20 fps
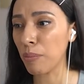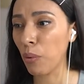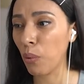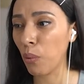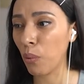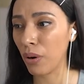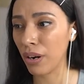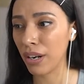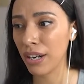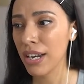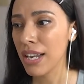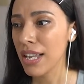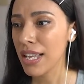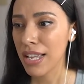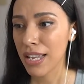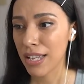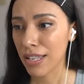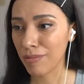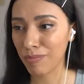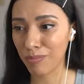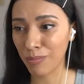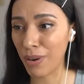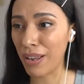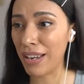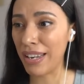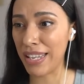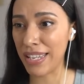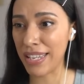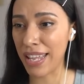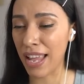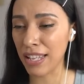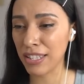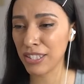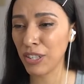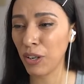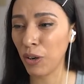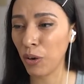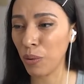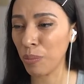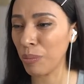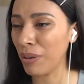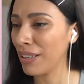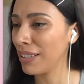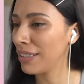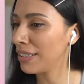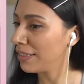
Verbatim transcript: more when he gets home.